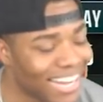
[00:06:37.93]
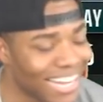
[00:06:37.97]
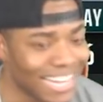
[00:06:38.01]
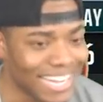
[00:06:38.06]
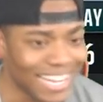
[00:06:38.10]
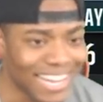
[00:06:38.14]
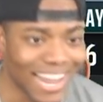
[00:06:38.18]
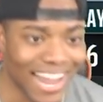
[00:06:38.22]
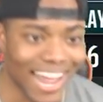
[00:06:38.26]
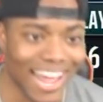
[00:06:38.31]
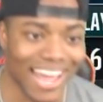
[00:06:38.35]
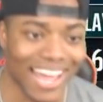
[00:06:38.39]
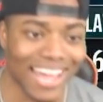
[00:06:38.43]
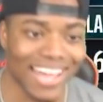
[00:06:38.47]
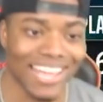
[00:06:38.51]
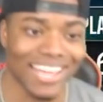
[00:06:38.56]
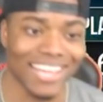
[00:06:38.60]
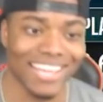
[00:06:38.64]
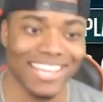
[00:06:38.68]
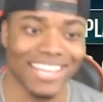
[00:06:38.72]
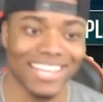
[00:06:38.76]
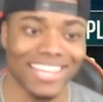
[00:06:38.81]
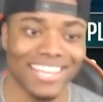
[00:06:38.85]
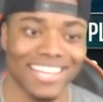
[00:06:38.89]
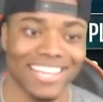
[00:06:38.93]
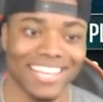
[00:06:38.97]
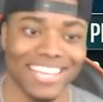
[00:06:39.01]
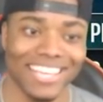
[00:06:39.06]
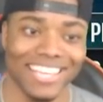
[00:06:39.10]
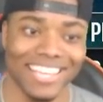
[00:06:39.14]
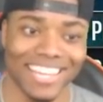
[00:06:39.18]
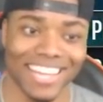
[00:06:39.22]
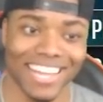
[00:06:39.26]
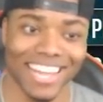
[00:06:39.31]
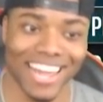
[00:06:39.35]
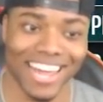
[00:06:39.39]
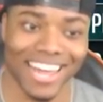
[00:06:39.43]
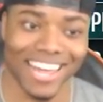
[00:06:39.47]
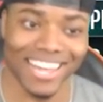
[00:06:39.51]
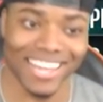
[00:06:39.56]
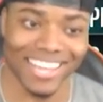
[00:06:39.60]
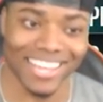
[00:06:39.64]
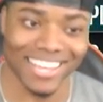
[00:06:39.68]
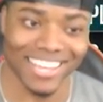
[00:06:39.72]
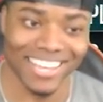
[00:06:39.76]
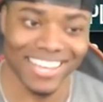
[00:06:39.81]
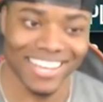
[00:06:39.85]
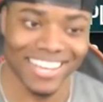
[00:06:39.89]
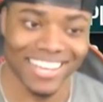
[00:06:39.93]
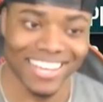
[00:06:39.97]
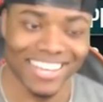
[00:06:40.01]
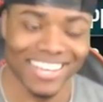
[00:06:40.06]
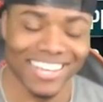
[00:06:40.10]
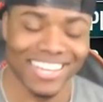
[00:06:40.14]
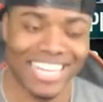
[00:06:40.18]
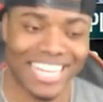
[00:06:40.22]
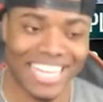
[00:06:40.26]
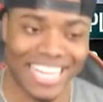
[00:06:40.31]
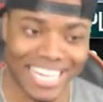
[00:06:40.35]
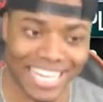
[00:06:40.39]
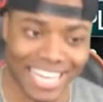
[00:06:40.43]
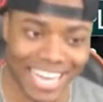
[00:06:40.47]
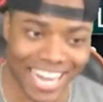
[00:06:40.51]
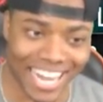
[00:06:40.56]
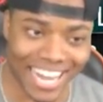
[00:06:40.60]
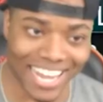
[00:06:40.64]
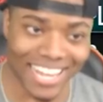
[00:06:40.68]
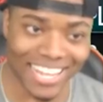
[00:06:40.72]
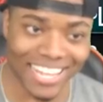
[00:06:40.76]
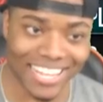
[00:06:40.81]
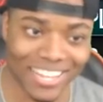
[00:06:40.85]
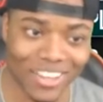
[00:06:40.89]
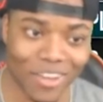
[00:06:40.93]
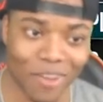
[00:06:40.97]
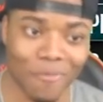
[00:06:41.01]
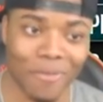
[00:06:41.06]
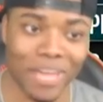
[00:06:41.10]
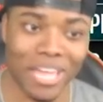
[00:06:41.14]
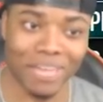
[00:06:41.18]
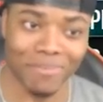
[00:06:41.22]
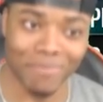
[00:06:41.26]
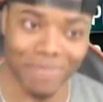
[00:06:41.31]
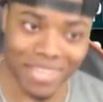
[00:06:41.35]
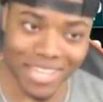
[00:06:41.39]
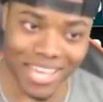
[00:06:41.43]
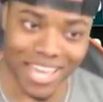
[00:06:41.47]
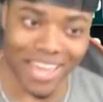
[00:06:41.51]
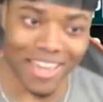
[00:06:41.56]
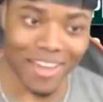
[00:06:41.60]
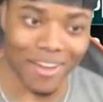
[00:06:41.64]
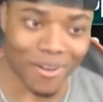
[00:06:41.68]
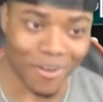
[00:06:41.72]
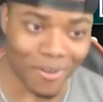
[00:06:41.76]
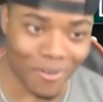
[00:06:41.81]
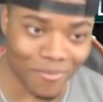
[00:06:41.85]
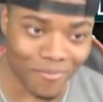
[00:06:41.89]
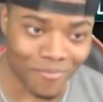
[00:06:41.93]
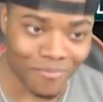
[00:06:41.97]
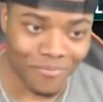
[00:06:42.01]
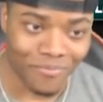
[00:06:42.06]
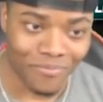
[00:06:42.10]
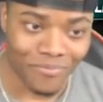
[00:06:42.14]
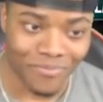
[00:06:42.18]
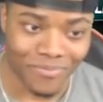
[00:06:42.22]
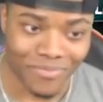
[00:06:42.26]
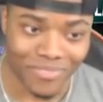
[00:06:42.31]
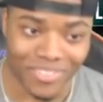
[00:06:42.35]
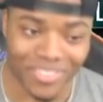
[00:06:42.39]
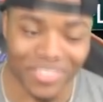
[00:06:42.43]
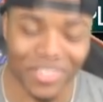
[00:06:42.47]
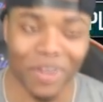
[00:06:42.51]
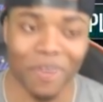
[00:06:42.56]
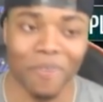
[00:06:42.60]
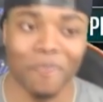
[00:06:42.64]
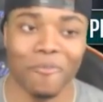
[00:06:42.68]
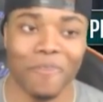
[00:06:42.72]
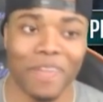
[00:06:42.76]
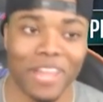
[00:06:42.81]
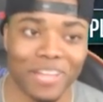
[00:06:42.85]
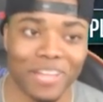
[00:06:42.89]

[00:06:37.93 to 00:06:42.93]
Eli? Eli? Eli? Don't make me yell. Don't